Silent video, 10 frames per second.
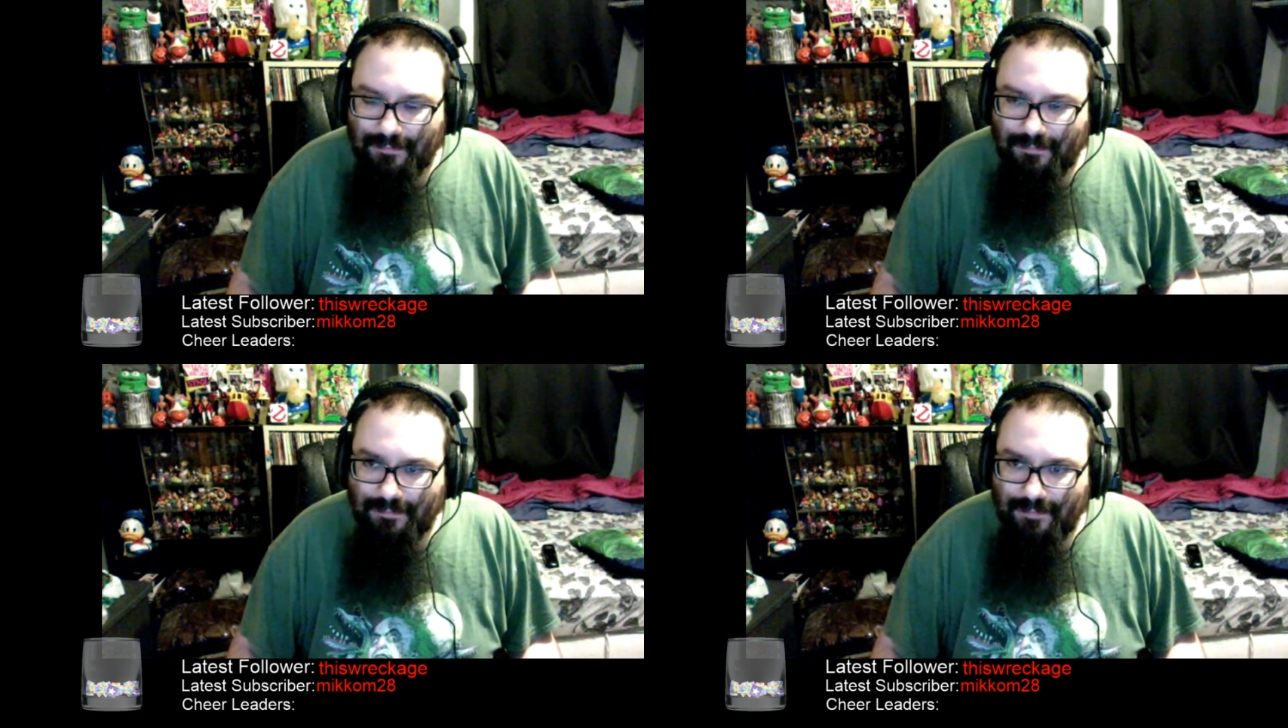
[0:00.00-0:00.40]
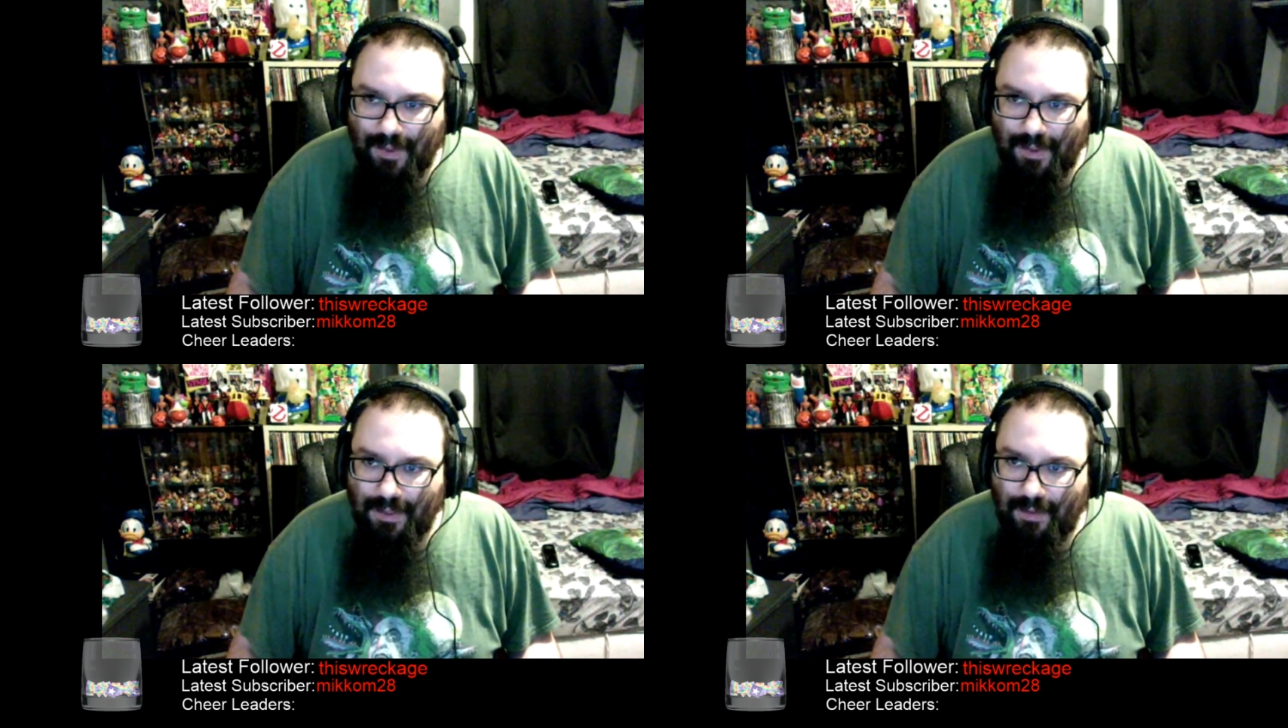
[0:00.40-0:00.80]
maybe
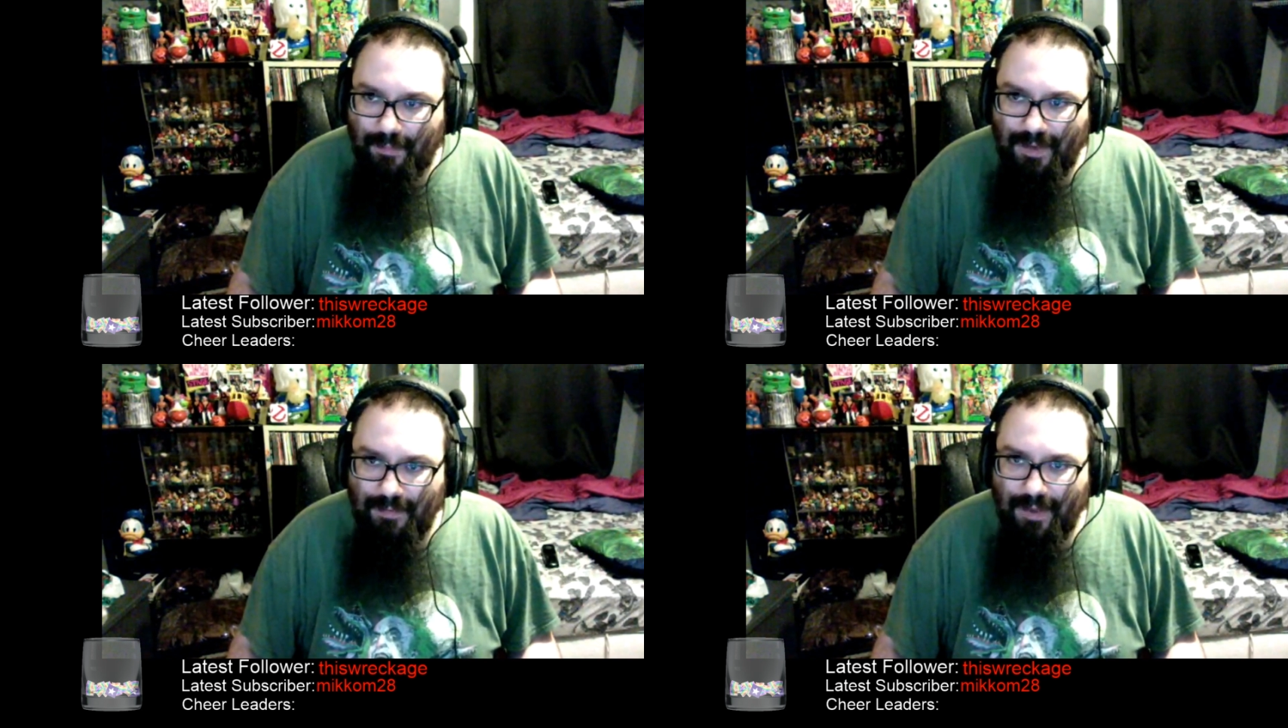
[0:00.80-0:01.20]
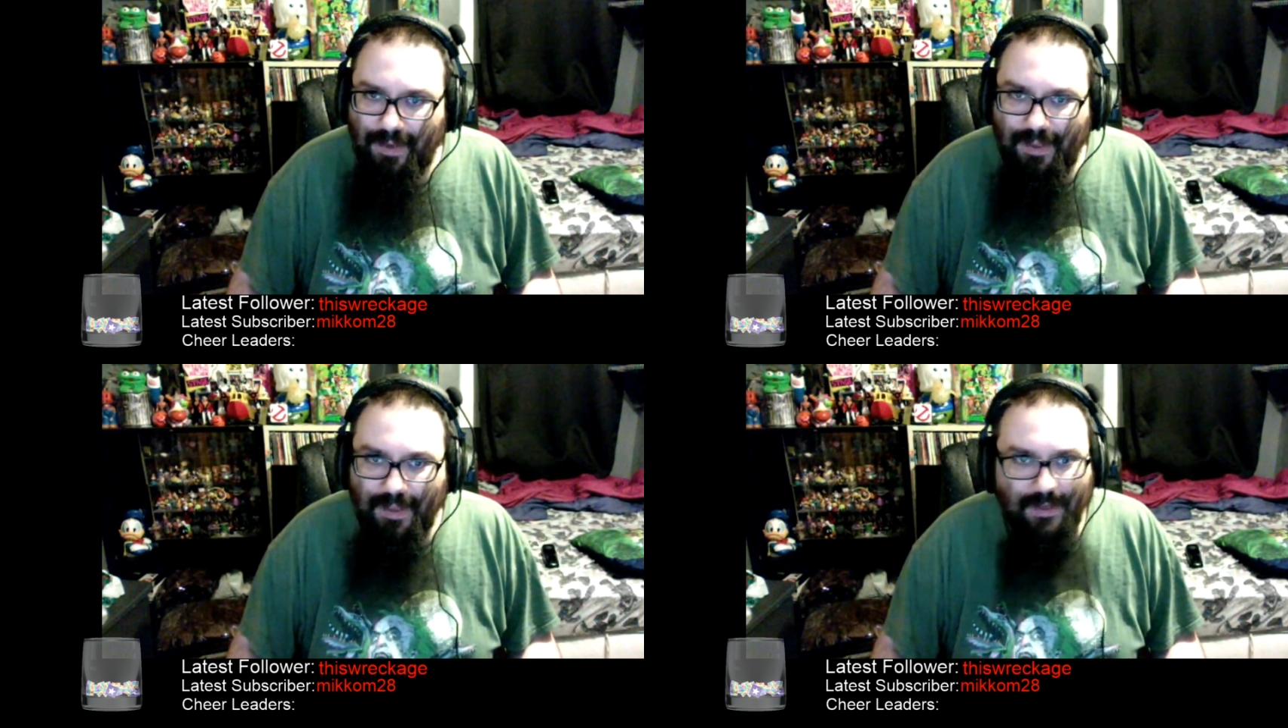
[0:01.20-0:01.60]
he made it in
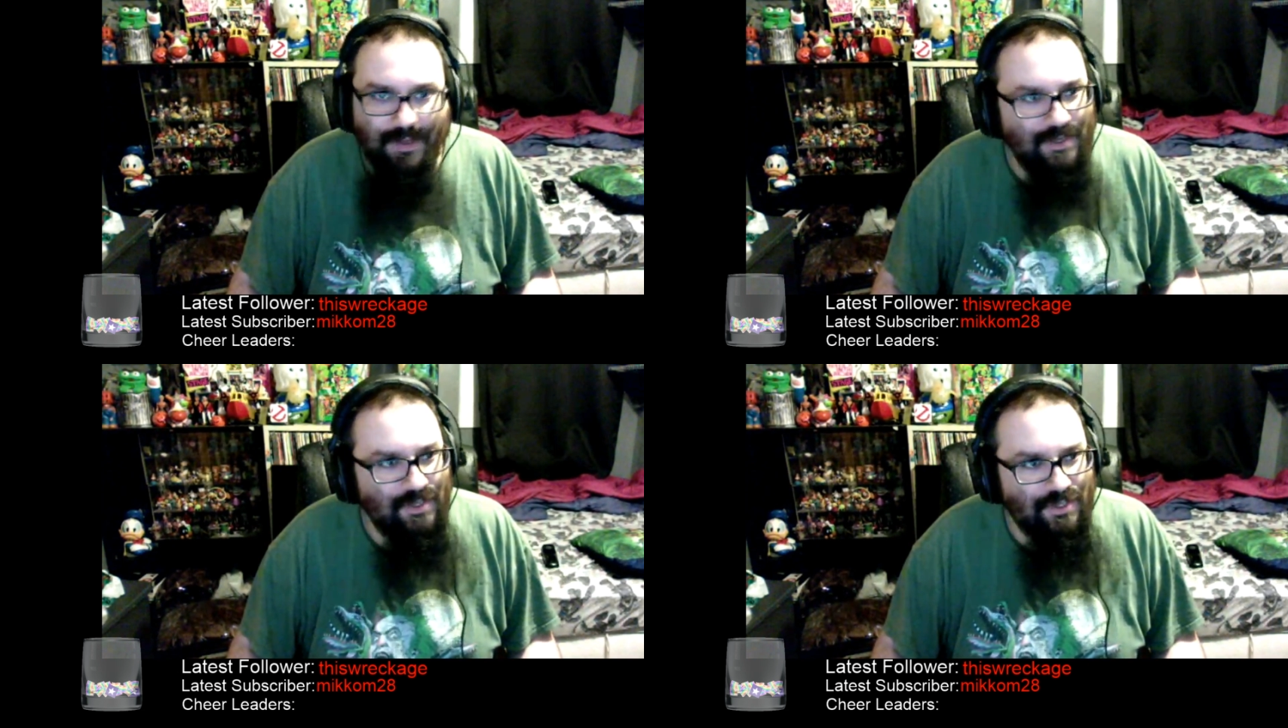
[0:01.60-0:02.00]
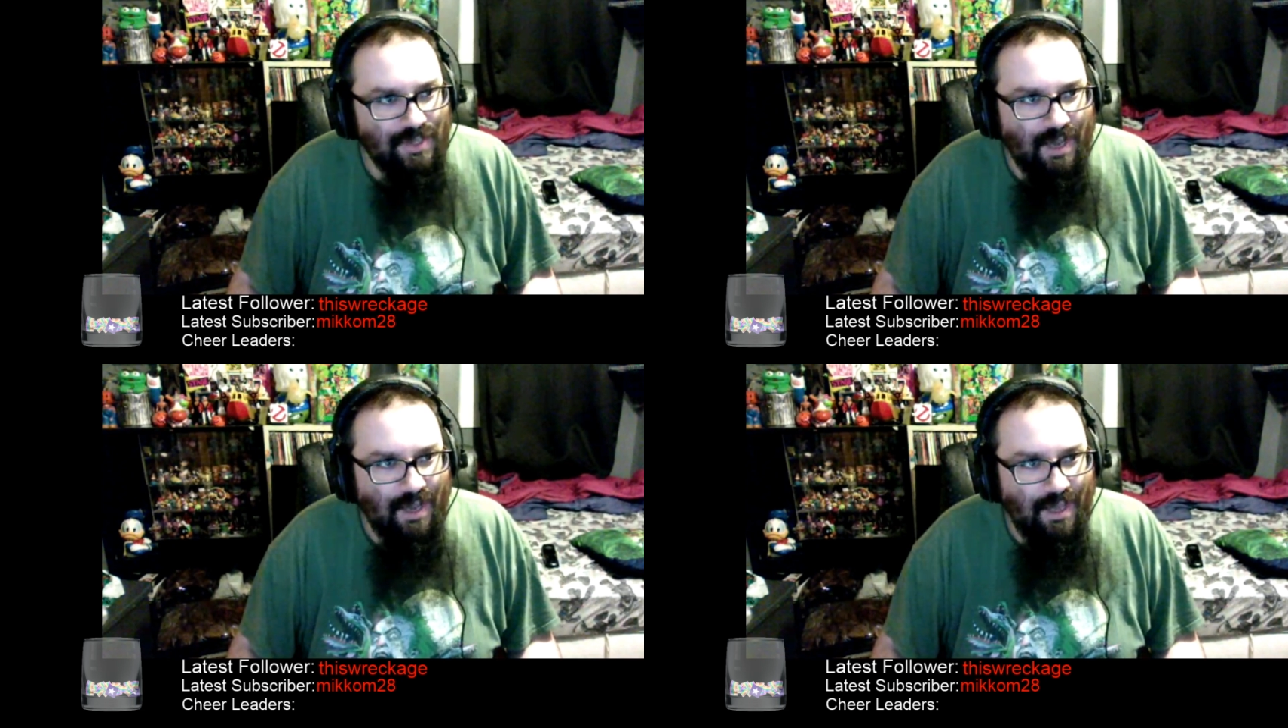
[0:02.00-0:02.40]
and he shot
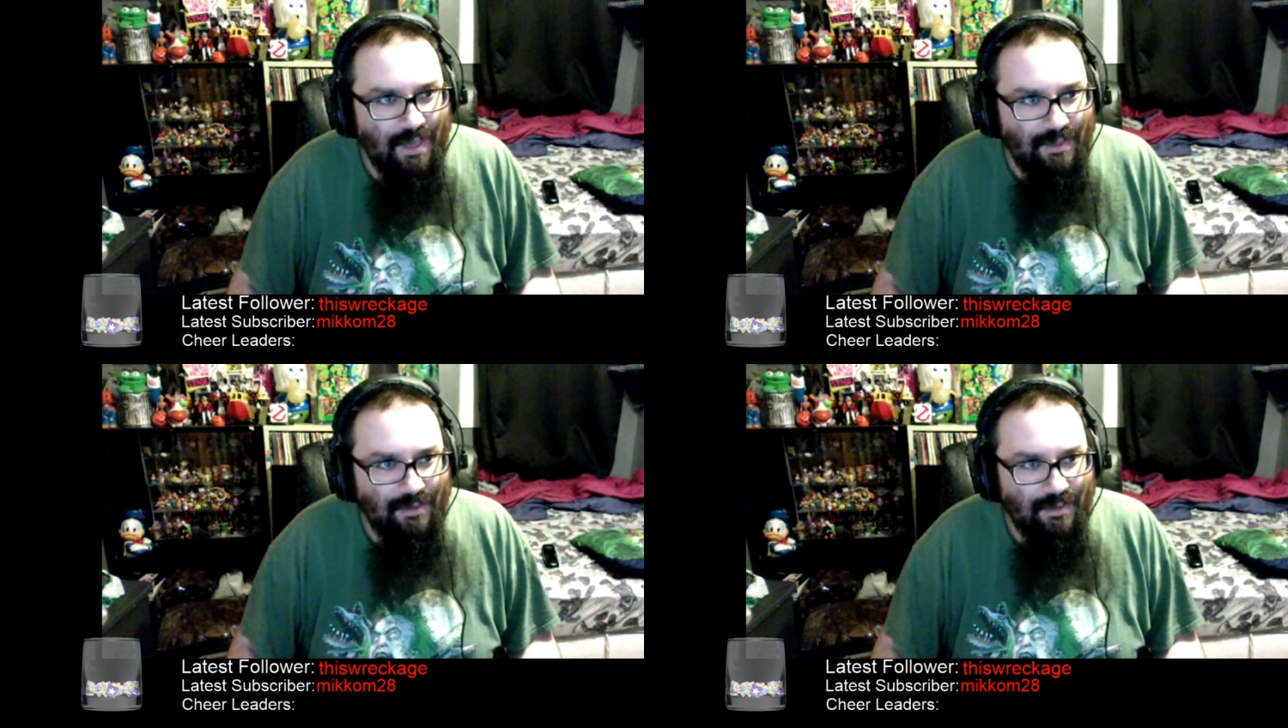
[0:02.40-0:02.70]
at him.